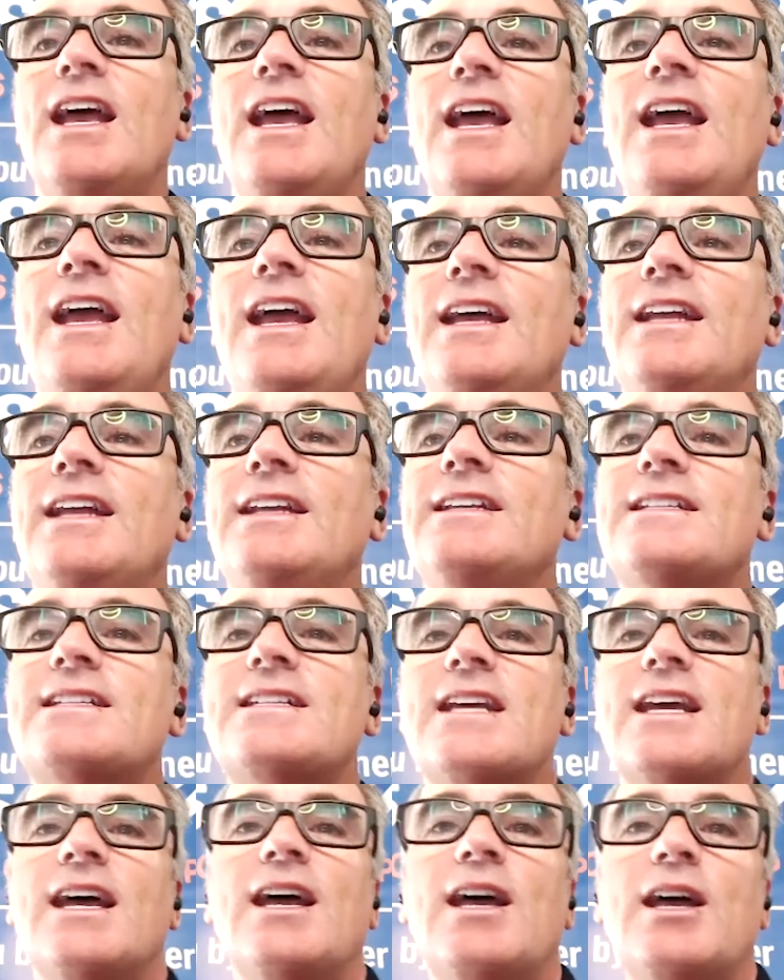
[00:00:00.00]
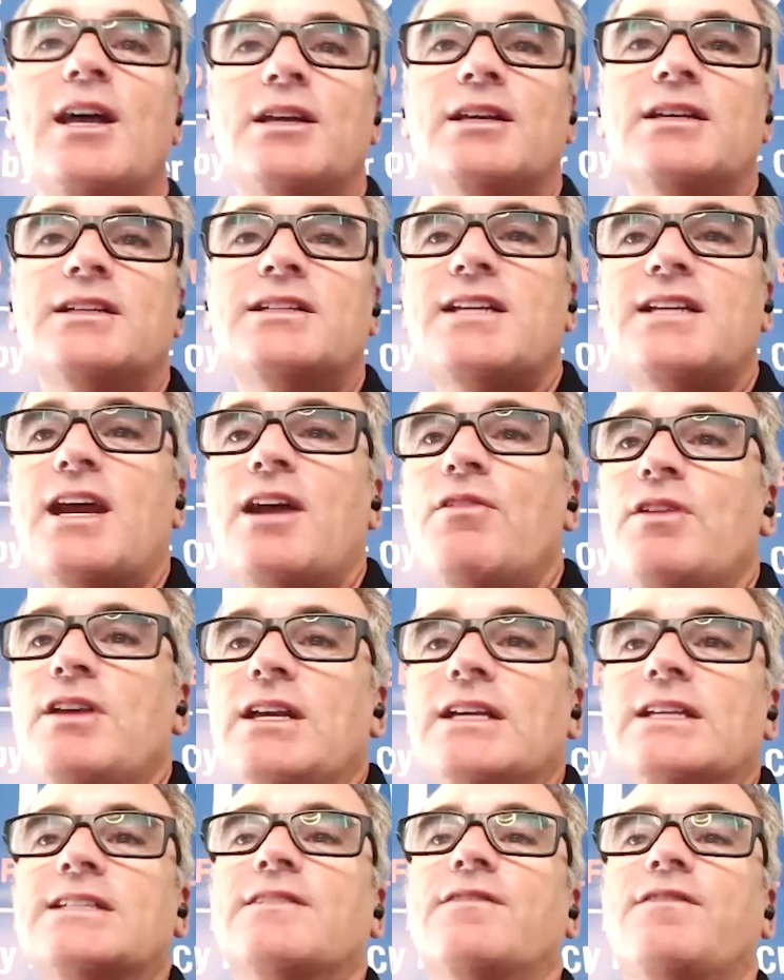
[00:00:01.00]
And uh,
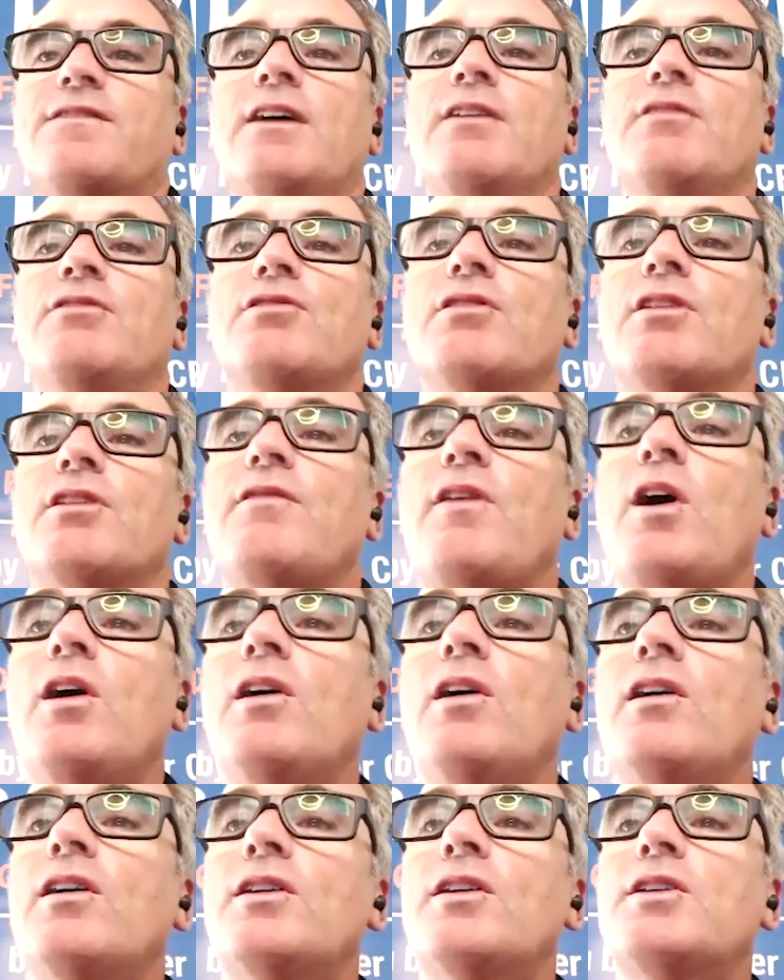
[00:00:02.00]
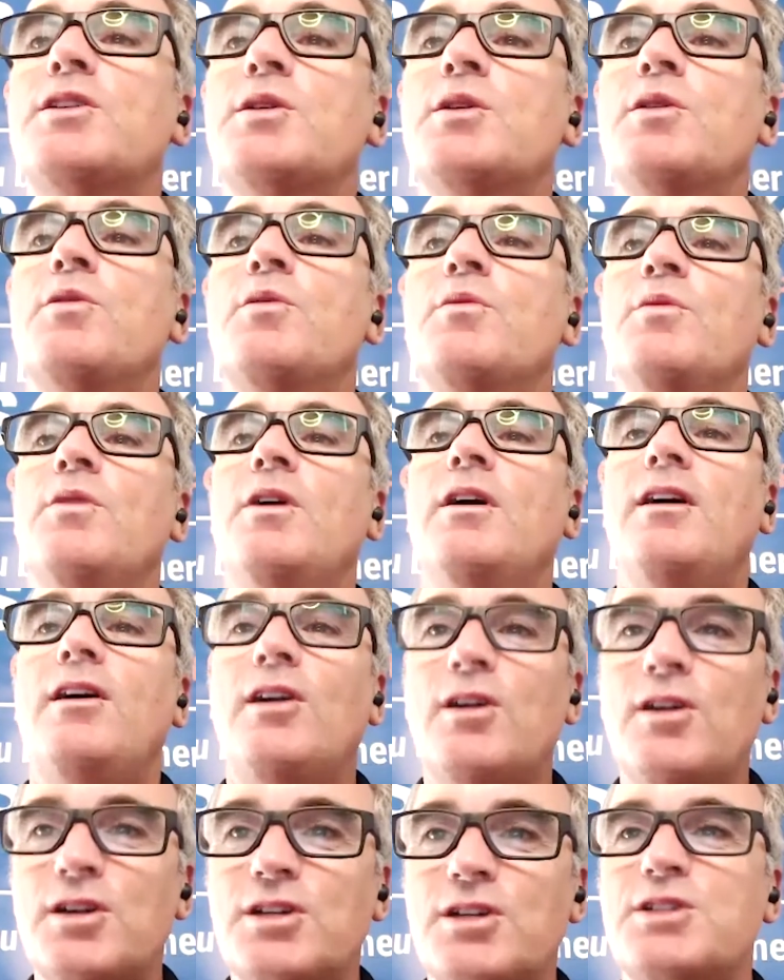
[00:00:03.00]
Terri is the founder of Heart,
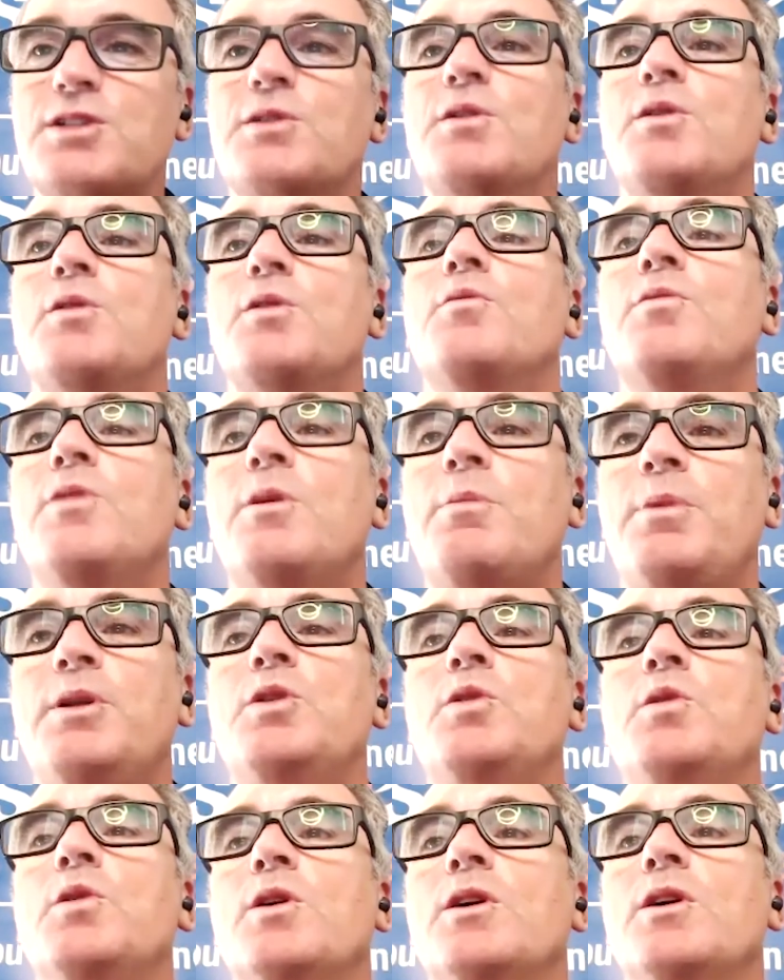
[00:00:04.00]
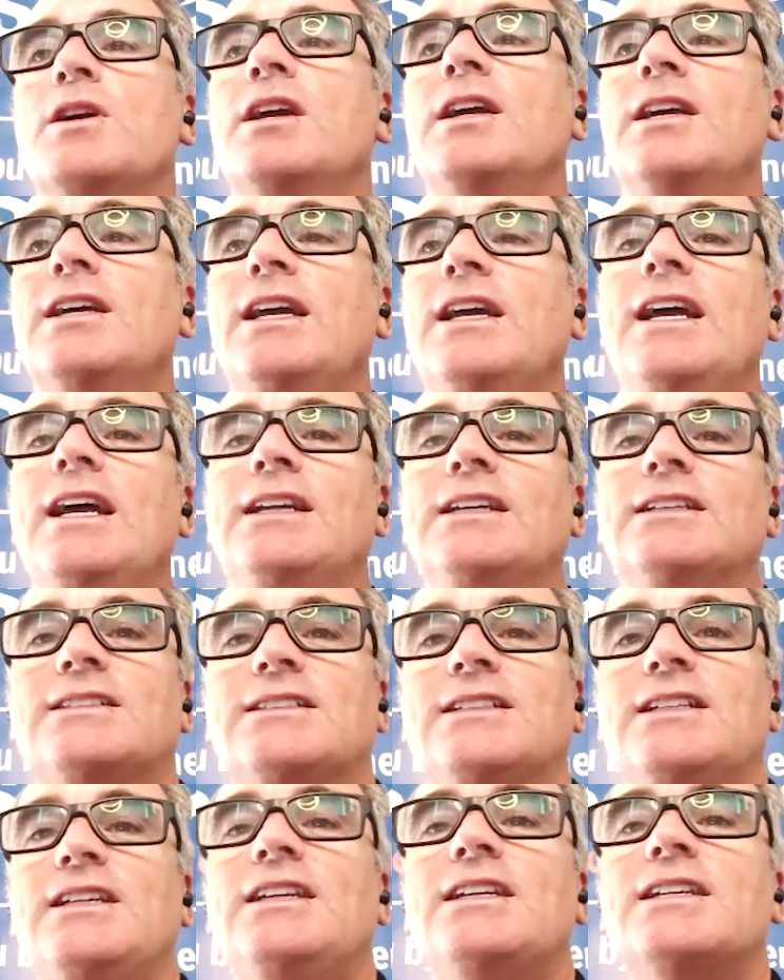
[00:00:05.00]
Heart Repreneur
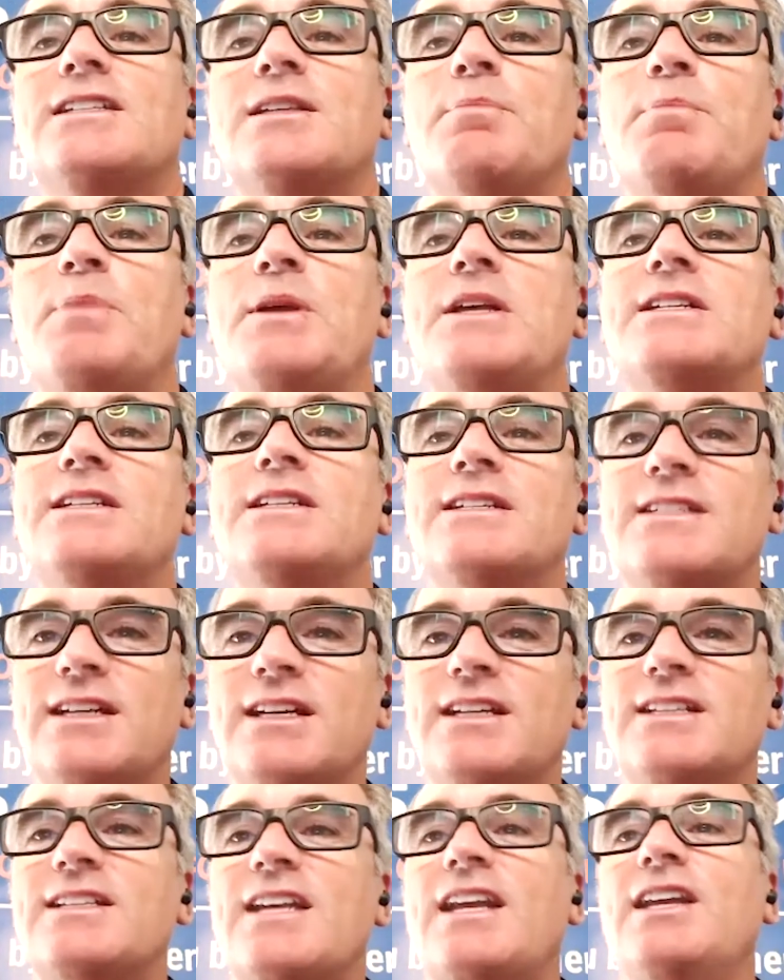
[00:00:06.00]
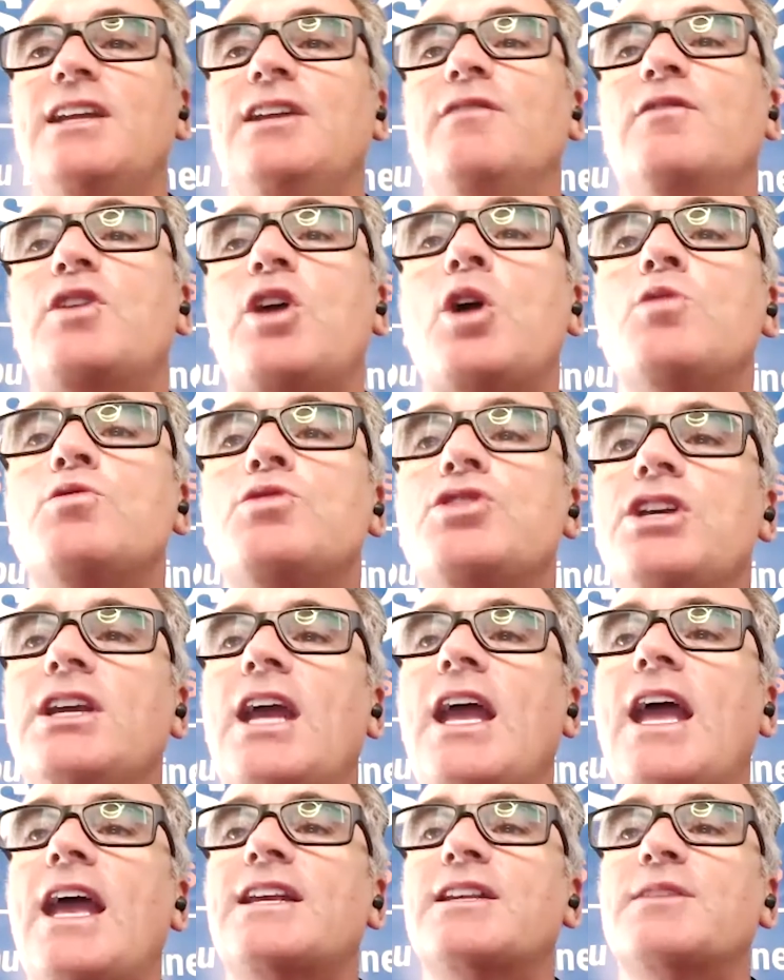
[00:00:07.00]
LLC is a business and executive
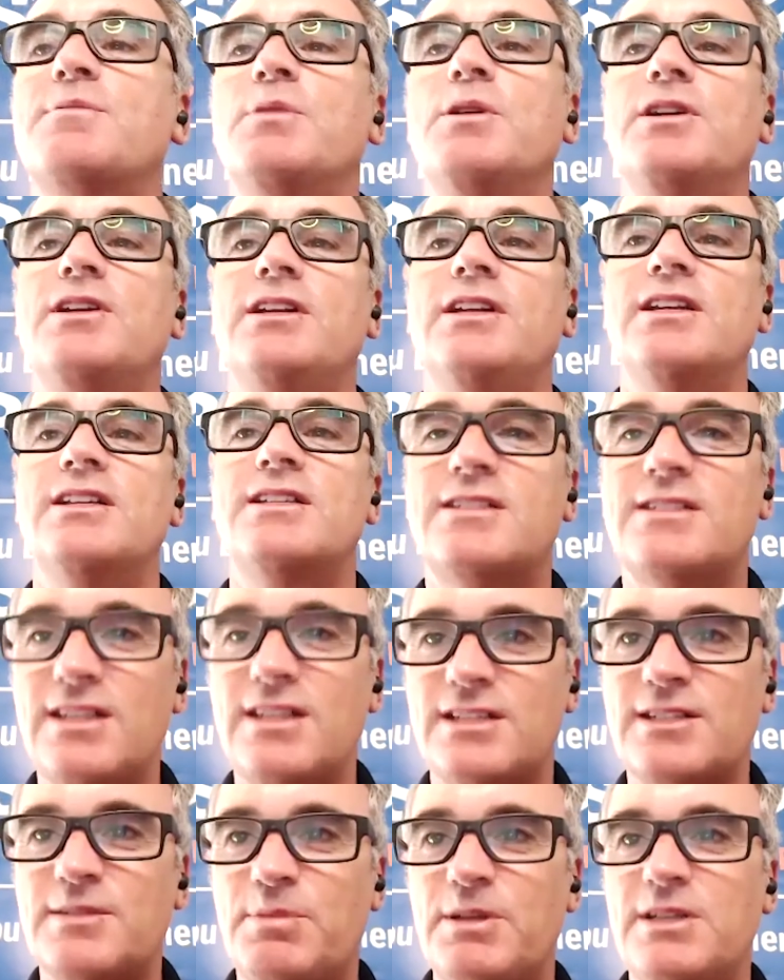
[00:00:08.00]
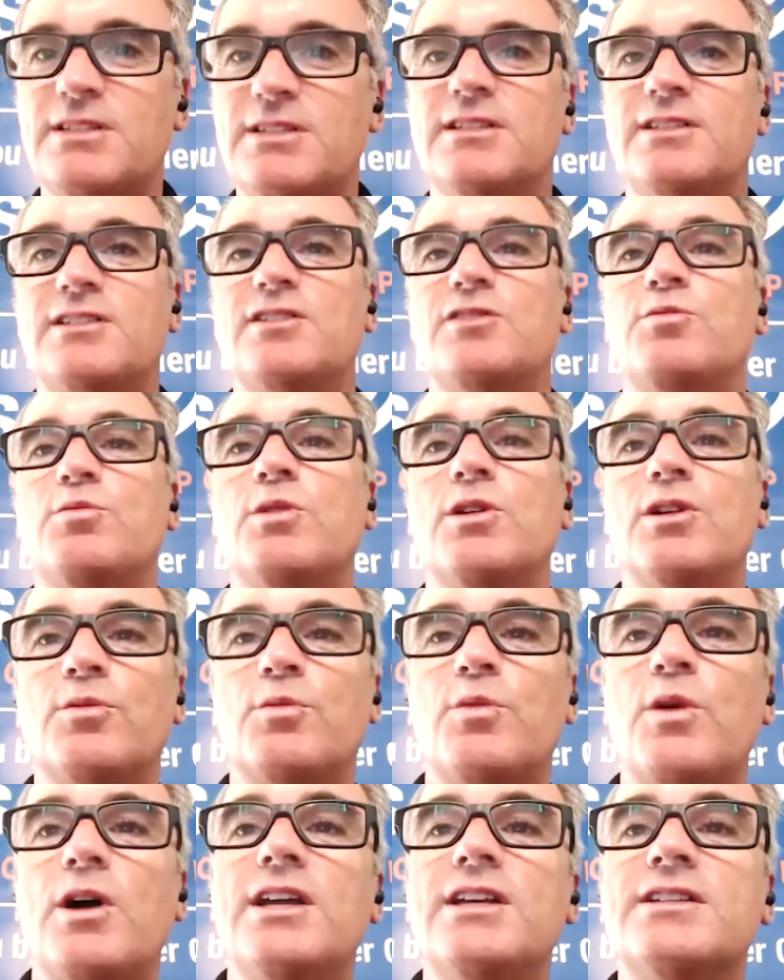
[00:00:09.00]
coaching expert and assists businesses
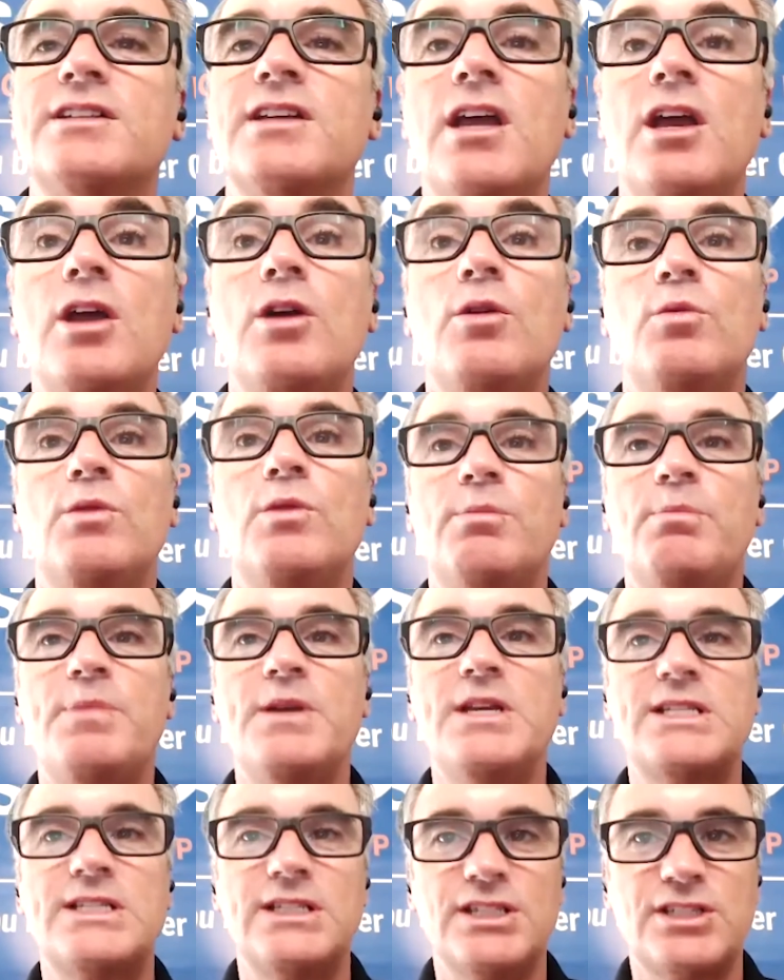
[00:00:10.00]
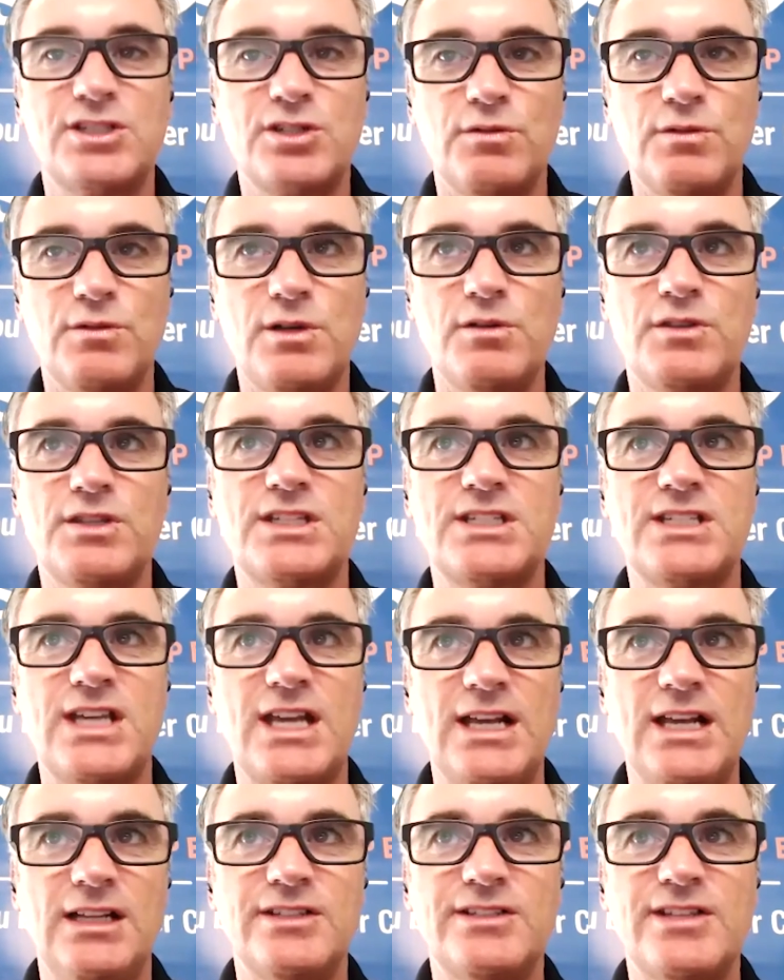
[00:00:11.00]
worldwide with business growth,
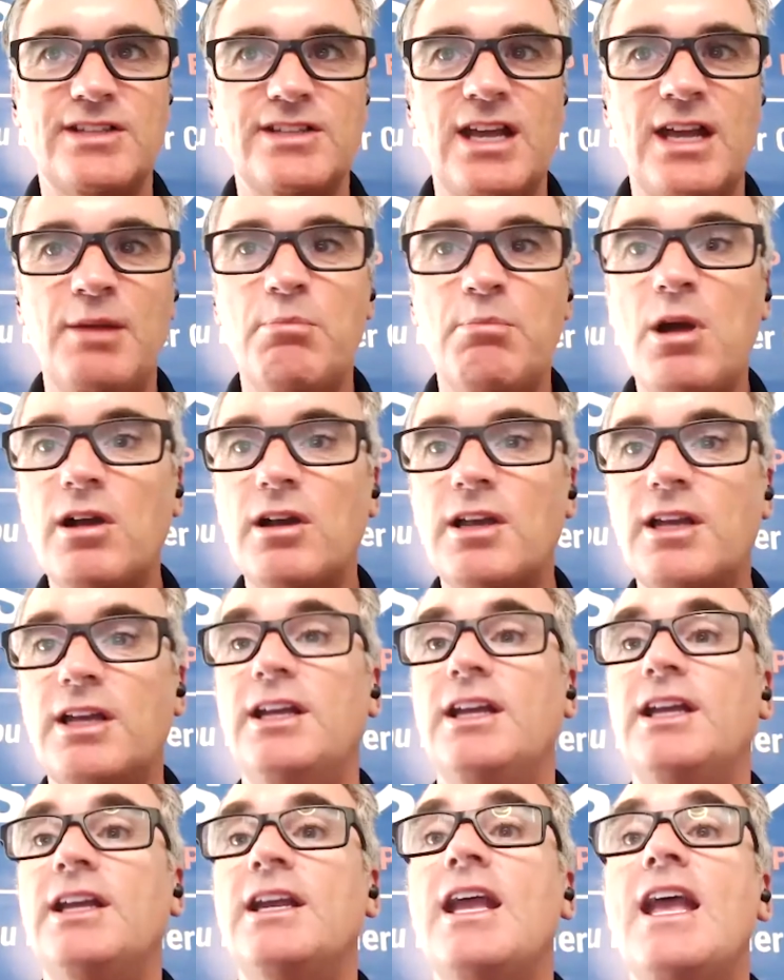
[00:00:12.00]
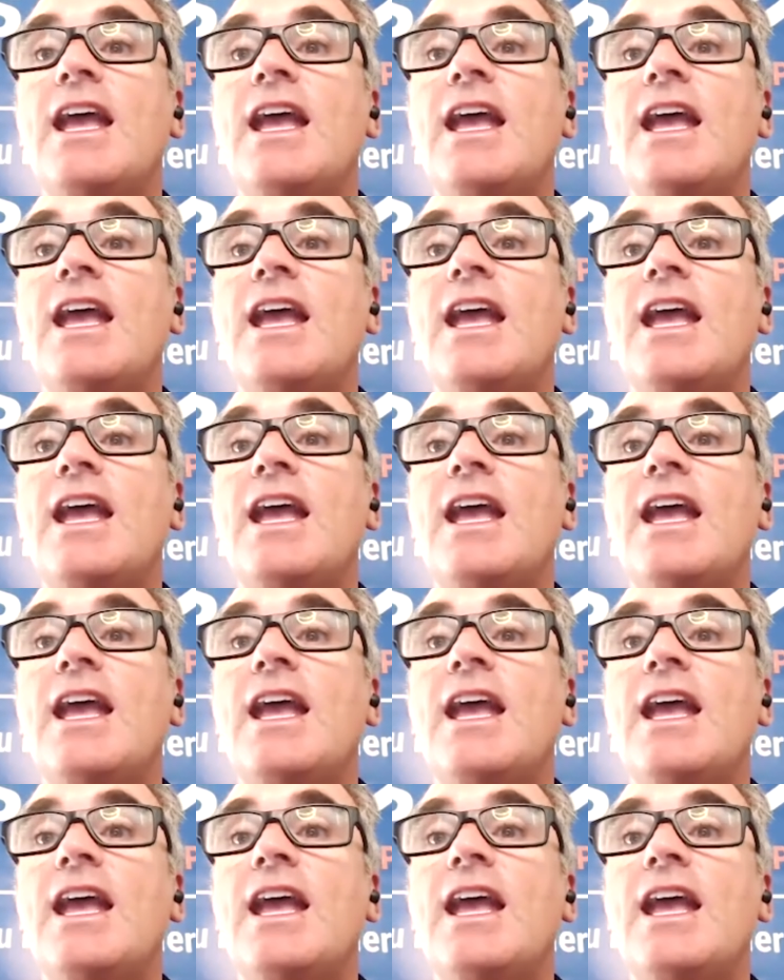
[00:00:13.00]
sales, and marketing.